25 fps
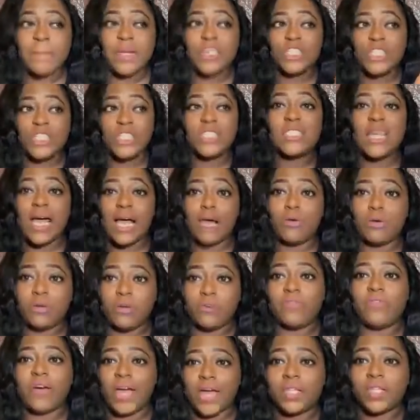but she's not going
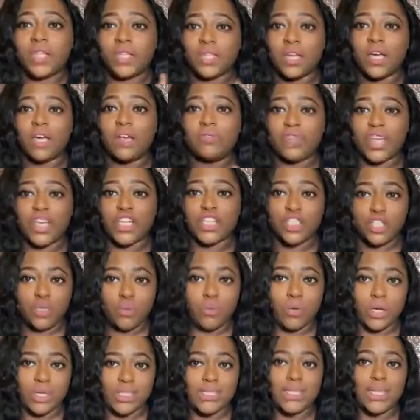to find the love that she
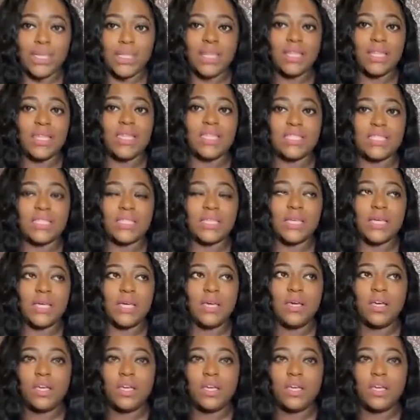wants in this